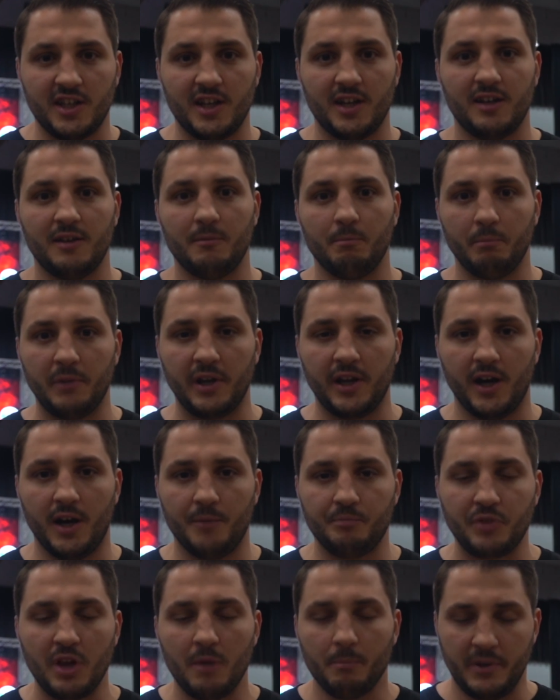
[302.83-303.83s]
it. But
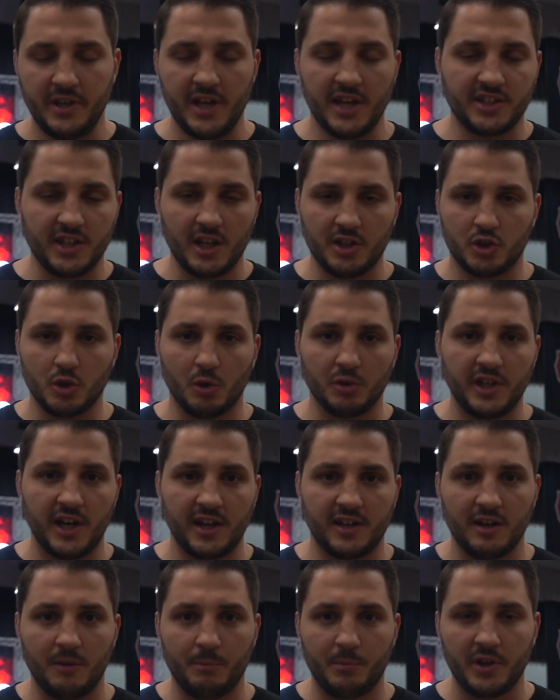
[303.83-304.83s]
yes, I sold that
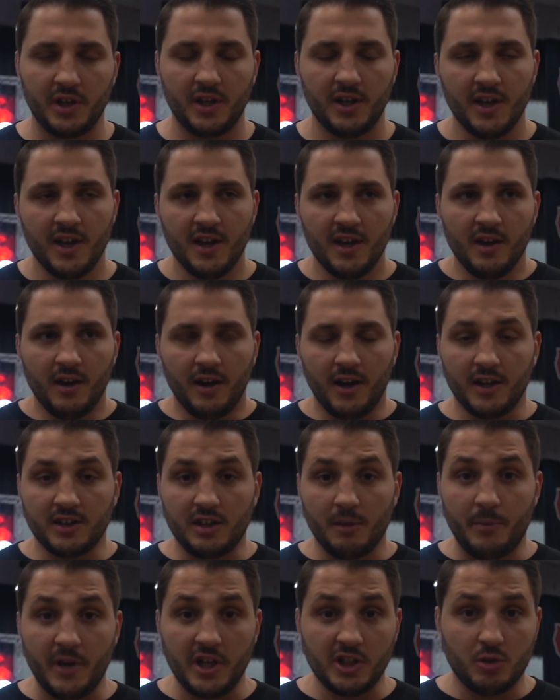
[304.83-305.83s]
company.
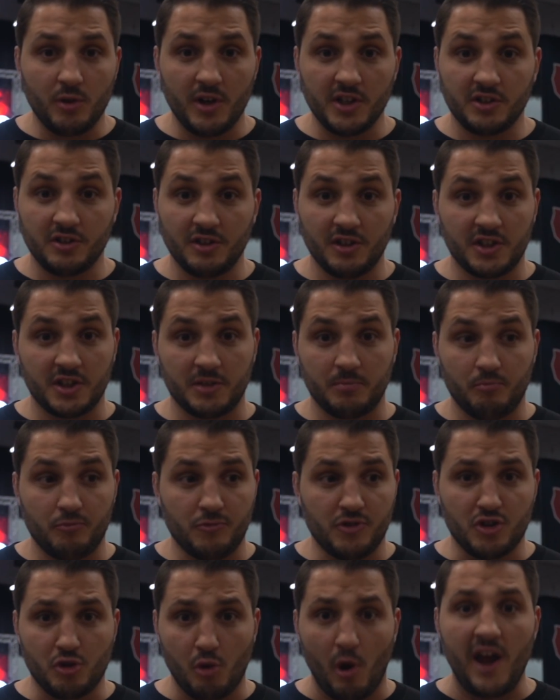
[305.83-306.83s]
The best wrestler is
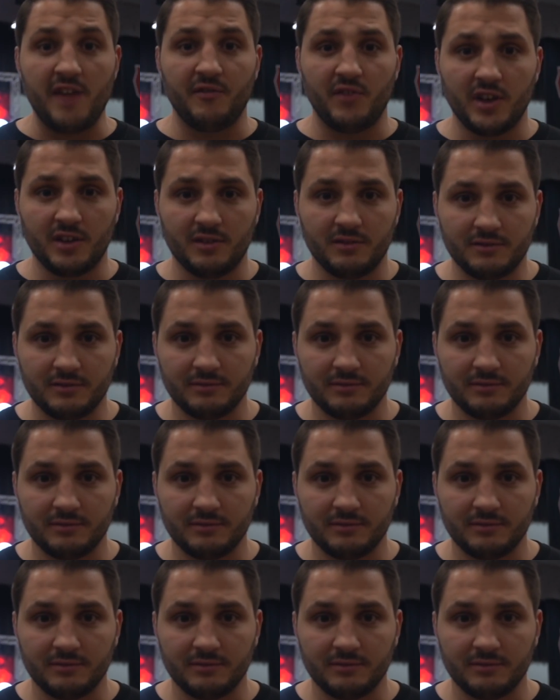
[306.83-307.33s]
thriving.